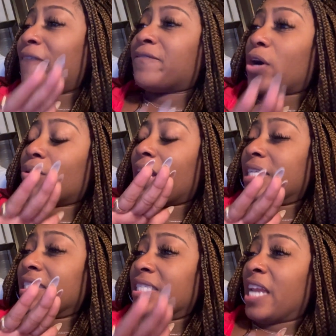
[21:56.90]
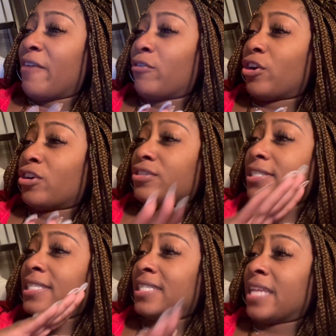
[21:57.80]
phone has never
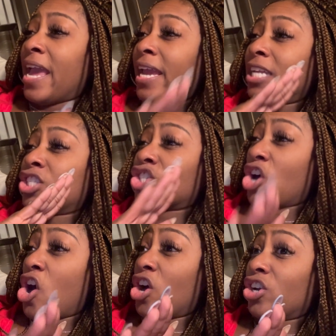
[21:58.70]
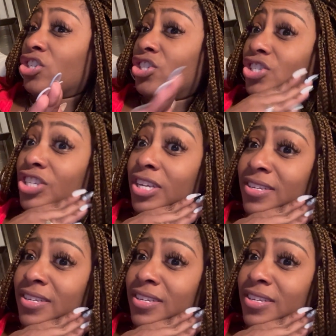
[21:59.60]
stayed charged